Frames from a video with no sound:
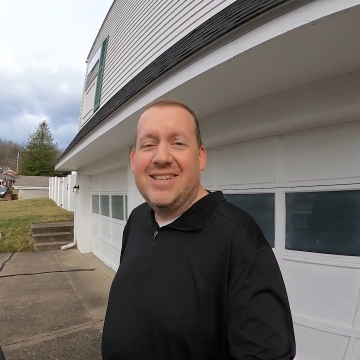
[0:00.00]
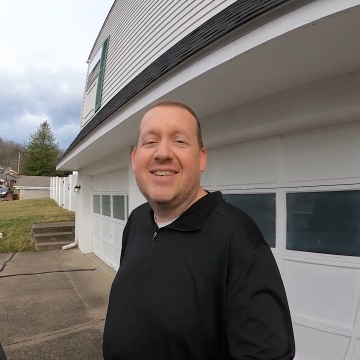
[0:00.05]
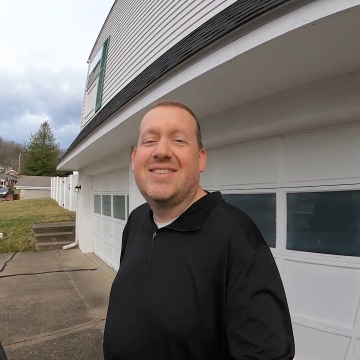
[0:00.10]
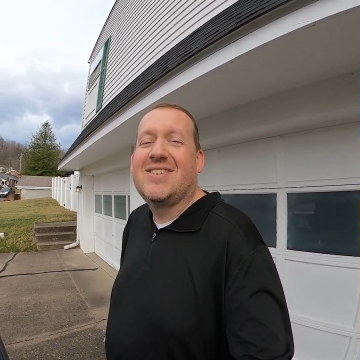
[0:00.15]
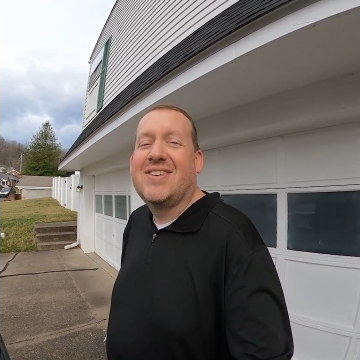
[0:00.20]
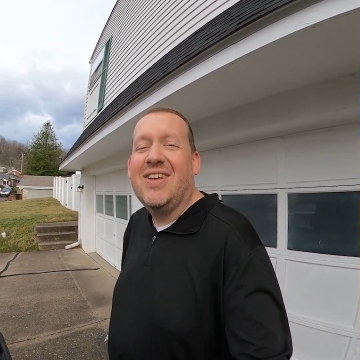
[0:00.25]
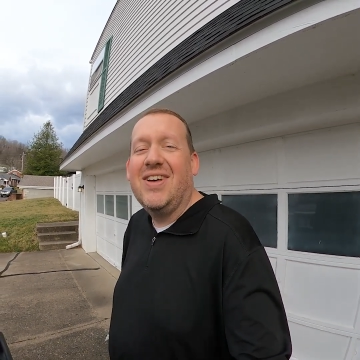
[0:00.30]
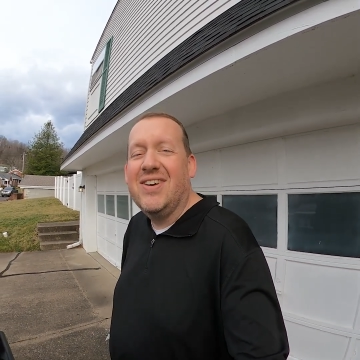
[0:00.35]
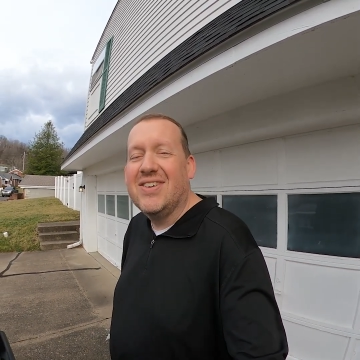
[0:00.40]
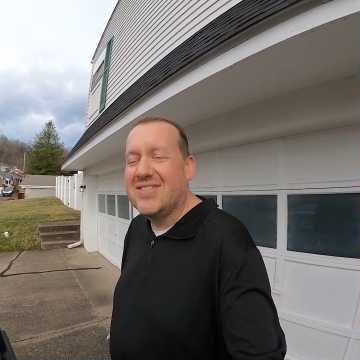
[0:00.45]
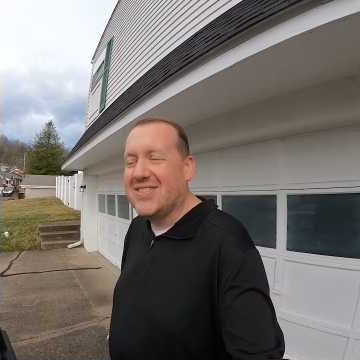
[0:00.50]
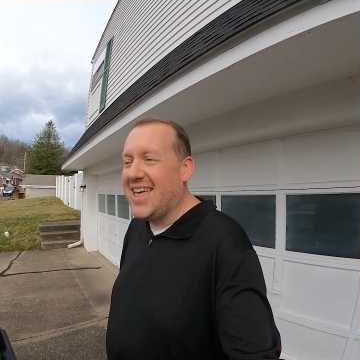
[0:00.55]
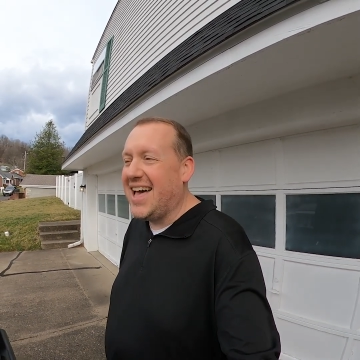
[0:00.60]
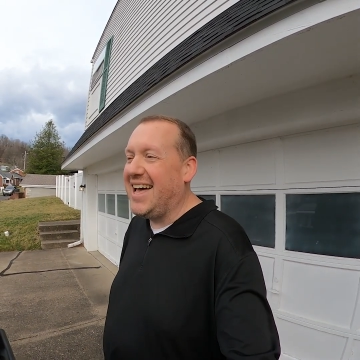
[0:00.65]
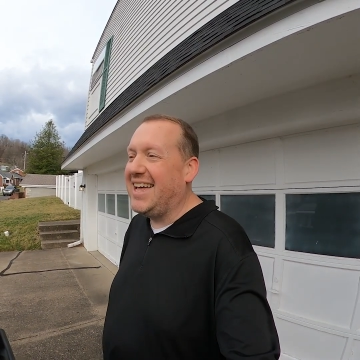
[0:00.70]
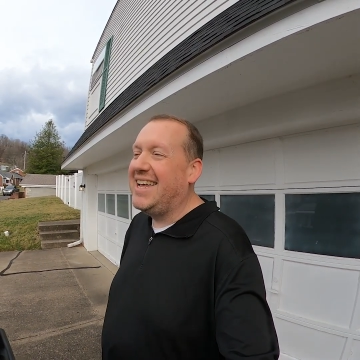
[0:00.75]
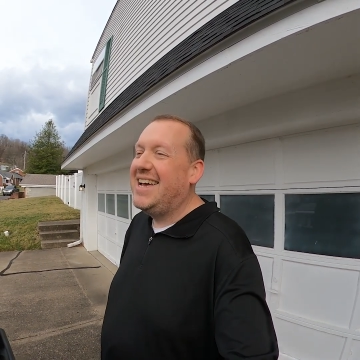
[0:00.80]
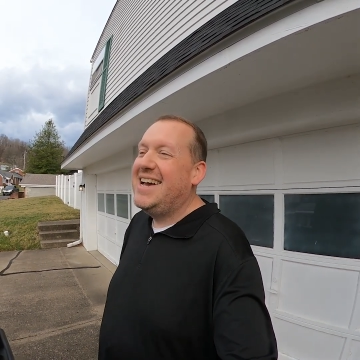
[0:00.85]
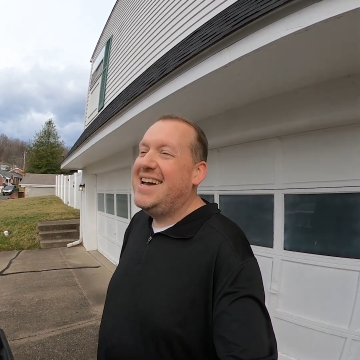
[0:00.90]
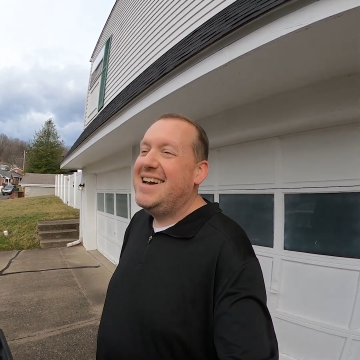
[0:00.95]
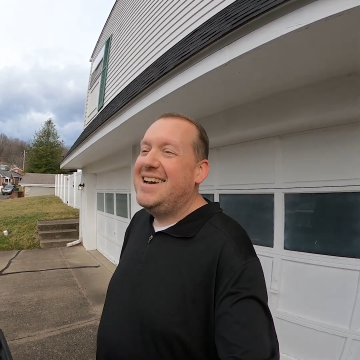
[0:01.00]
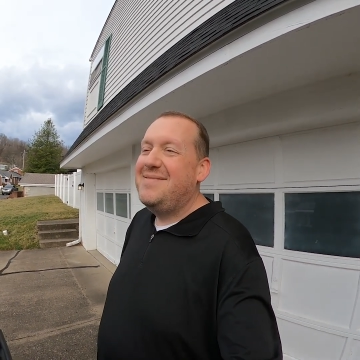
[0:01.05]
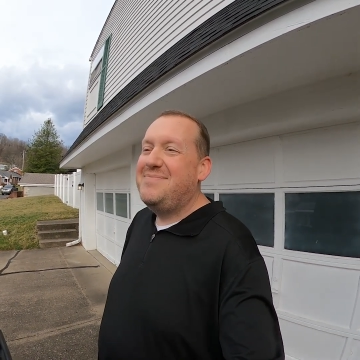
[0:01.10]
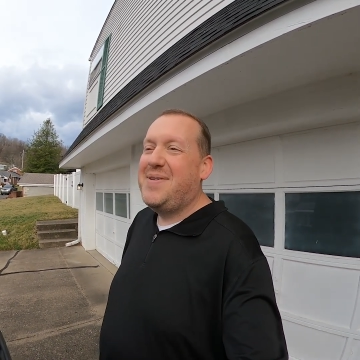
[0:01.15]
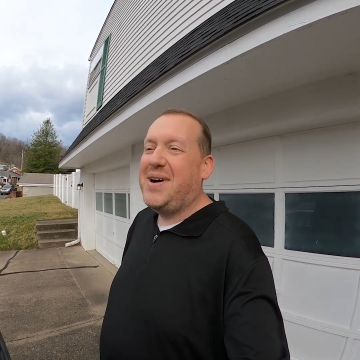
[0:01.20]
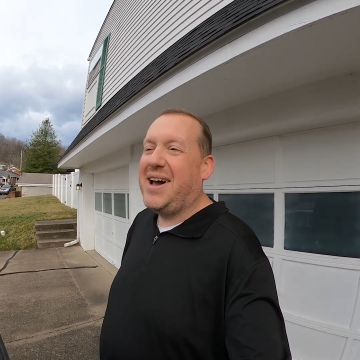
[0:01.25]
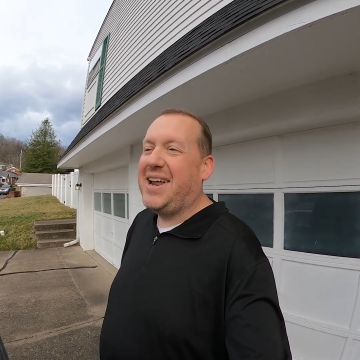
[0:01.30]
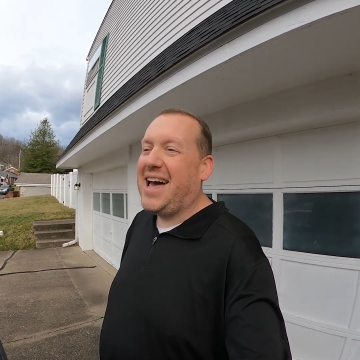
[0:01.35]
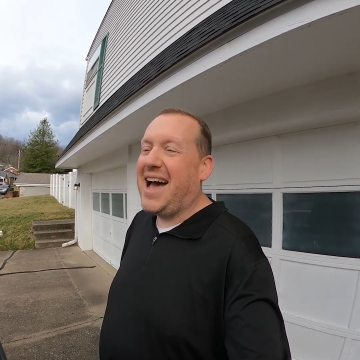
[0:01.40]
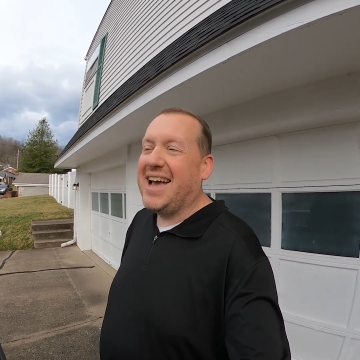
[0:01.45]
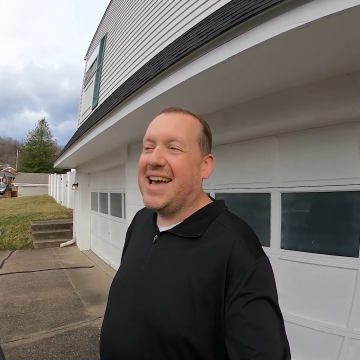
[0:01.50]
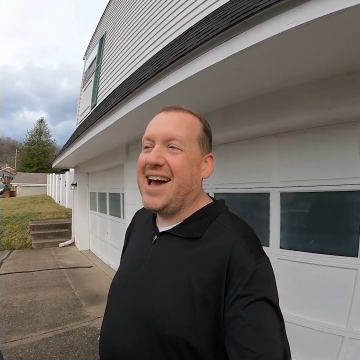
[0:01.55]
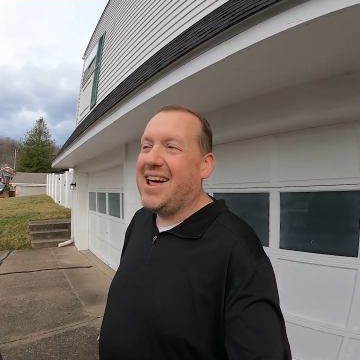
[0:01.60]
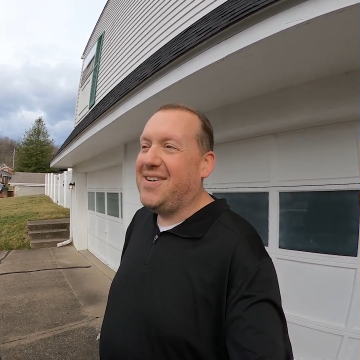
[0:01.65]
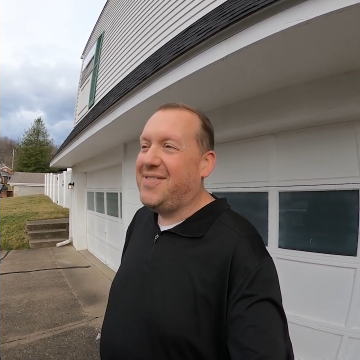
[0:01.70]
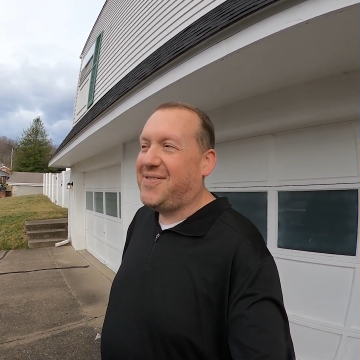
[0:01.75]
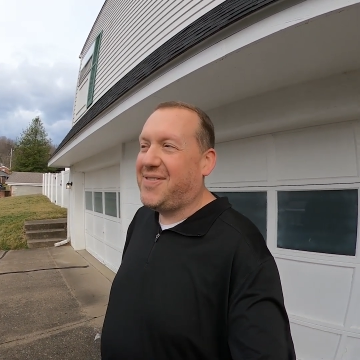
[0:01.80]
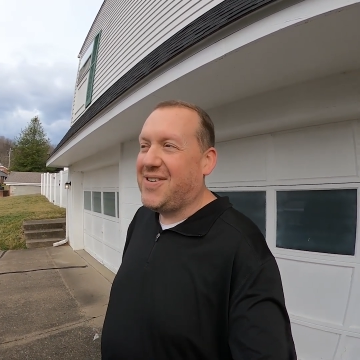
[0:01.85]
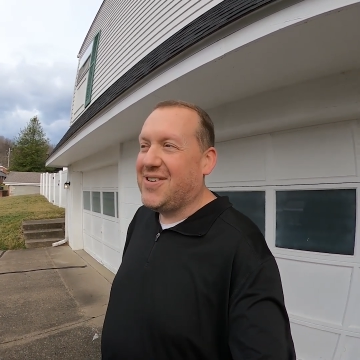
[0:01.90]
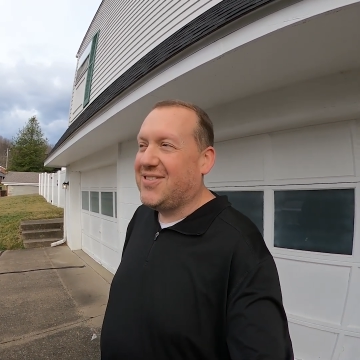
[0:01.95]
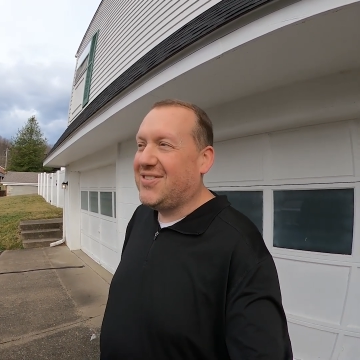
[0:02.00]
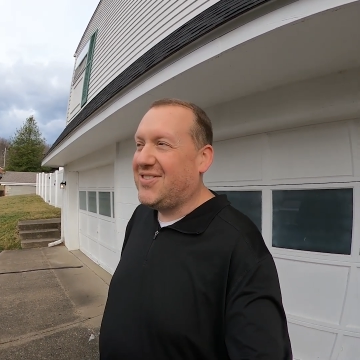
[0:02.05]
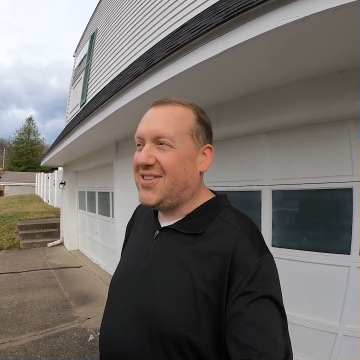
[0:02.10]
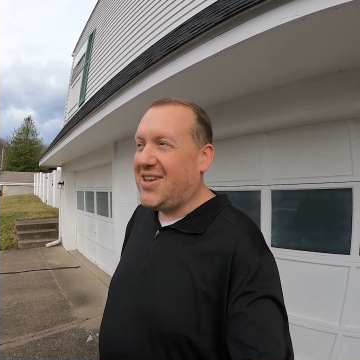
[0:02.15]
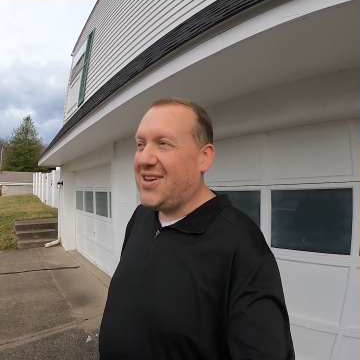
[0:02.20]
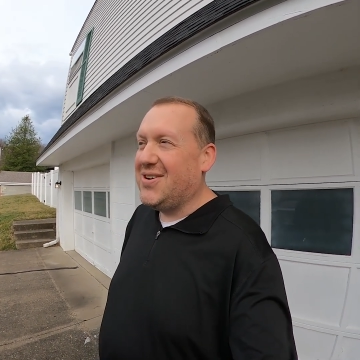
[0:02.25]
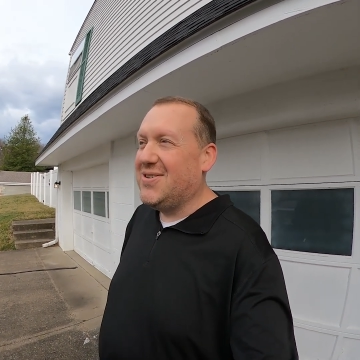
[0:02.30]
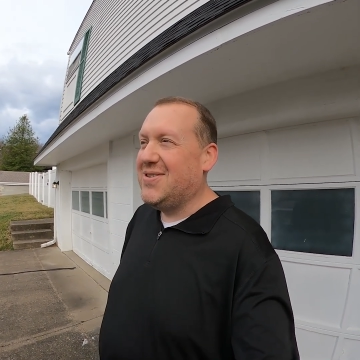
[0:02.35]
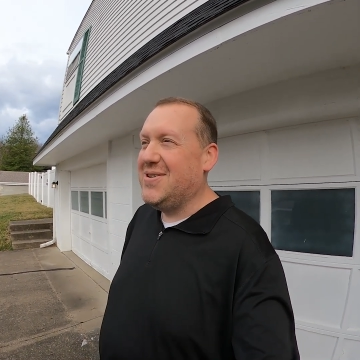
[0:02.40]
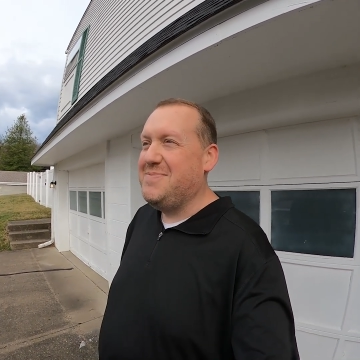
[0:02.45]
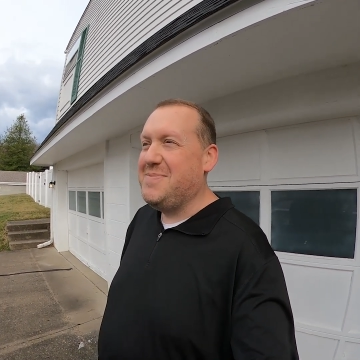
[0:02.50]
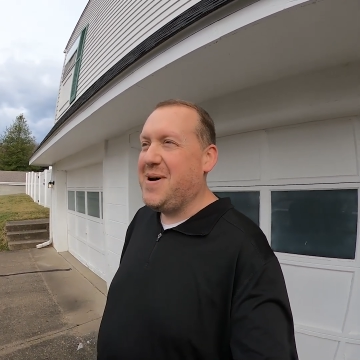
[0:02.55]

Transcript: disclose that, but I got it for a steal